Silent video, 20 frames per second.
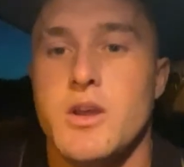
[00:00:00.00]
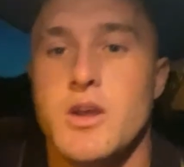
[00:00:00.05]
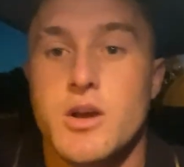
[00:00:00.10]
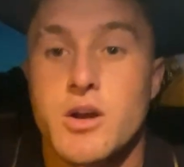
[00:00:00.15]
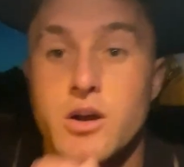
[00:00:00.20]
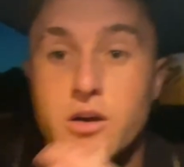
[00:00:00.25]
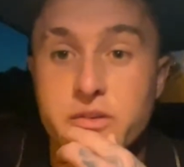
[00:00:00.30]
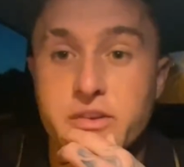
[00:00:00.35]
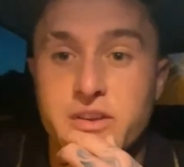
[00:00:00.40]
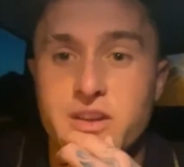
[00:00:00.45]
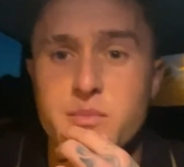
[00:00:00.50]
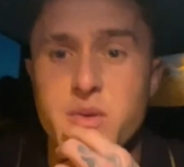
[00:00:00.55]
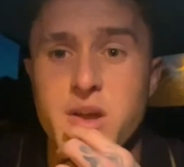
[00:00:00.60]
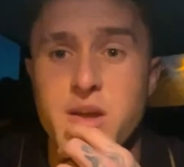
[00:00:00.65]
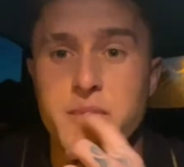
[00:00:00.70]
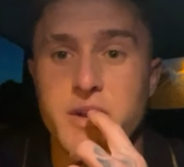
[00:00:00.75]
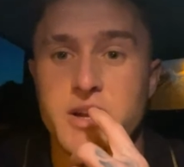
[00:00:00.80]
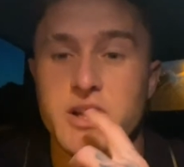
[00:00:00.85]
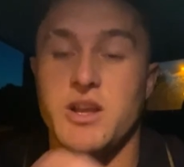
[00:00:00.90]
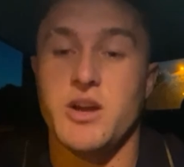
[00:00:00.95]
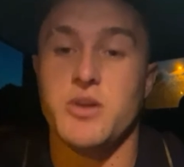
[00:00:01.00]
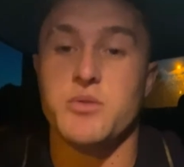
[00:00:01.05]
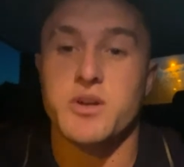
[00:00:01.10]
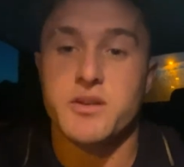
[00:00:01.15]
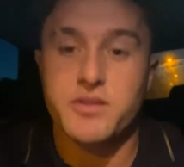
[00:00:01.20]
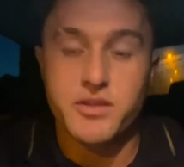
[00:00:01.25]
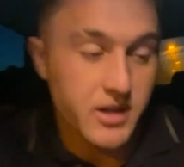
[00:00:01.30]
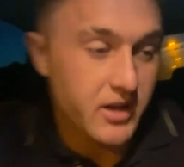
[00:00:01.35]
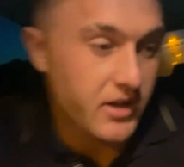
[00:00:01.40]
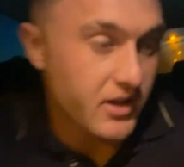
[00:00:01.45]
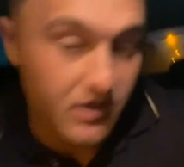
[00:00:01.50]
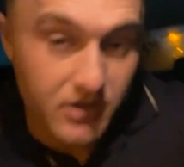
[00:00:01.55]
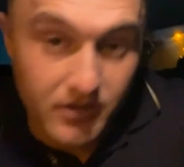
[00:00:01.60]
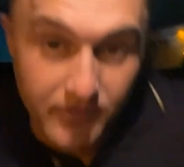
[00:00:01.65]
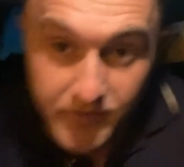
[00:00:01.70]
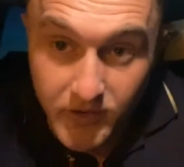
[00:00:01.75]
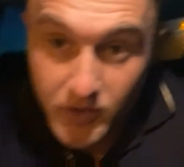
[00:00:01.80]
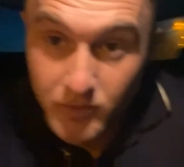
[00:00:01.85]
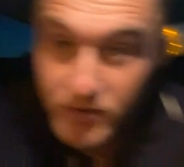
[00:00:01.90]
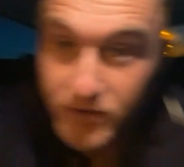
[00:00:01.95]
Obviously me being a donut, thinking I can
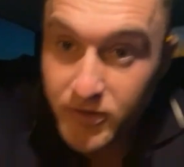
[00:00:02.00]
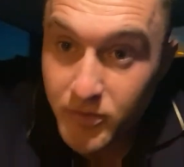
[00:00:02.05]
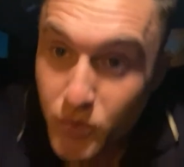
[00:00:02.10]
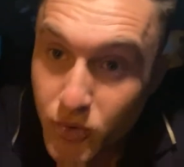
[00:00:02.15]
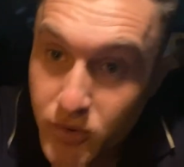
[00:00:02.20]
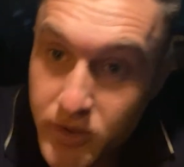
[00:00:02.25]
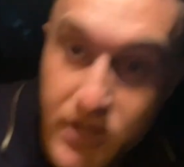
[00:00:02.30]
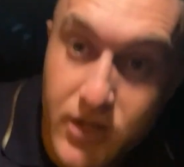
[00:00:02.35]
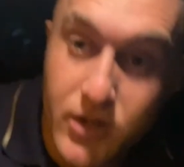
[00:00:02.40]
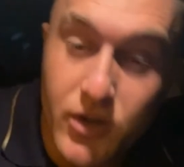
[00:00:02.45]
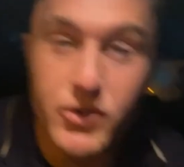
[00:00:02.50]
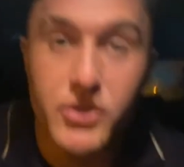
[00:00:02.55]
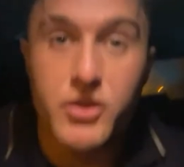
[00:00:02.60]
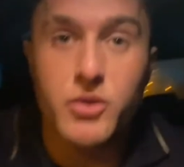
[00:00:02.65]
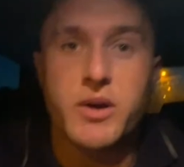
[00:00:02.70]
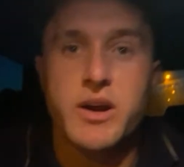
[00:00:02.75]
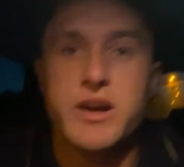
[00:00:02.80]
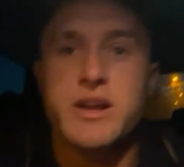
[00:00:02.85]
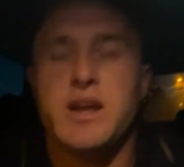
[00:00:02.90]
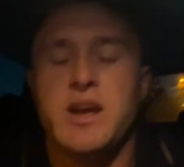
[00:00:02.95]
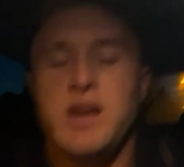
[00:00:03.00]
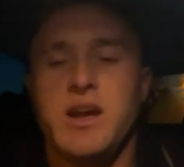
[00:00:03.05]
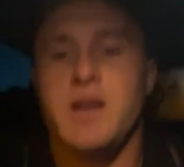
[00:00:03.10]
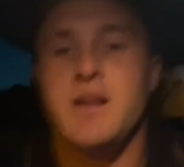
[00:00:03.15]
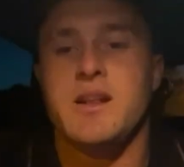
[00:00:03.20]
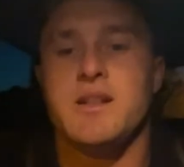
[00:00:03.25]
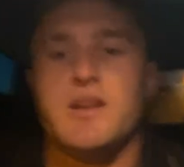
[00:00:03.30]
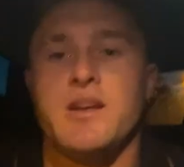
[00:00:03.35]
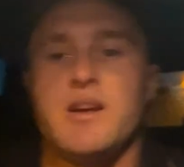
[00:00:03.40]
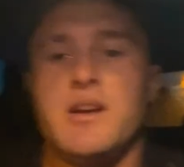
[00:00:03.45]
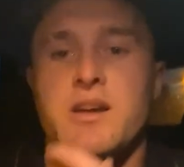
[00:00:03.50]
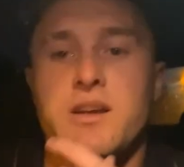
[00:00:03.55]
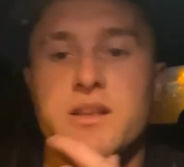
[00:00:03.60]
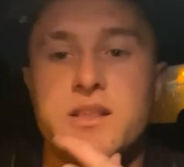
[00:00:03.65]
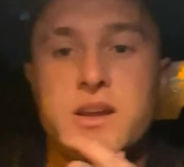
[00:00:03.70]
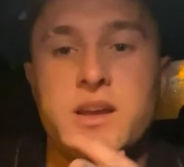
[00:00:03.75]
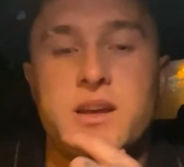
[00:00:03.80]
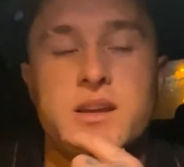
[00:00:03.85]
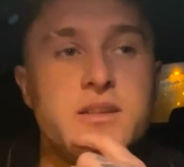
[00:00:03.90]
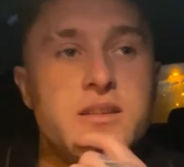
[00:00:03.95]
film this morning on the way there, and
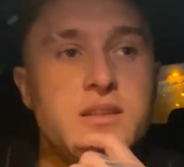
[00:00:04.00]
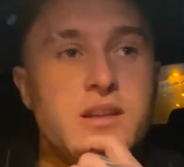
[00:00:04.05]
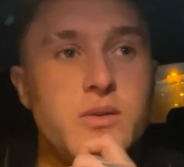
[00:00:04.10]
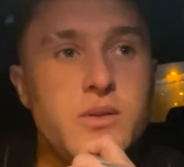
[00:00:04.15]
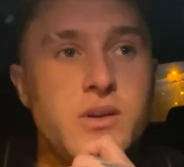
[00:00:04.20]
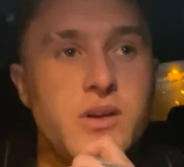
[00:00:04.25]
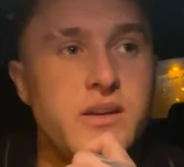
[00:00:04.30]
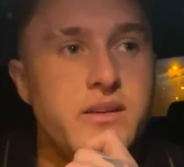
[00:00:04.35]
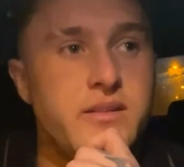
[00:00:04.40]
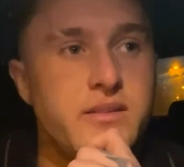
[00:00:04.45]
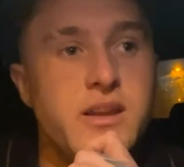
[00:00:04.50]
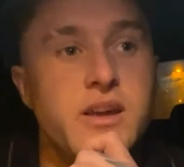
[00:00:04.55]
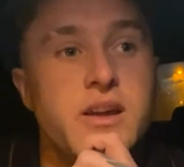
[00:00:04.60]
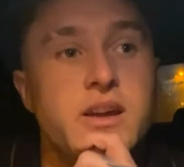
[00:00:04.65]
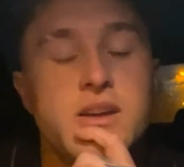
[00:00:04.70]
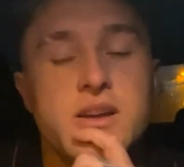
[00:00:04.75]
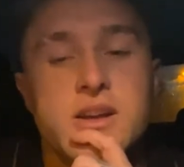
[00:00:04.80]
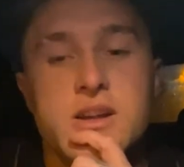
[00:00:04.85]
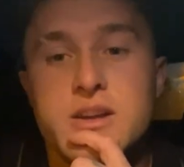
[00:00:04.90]
yeah, there's no light, is there?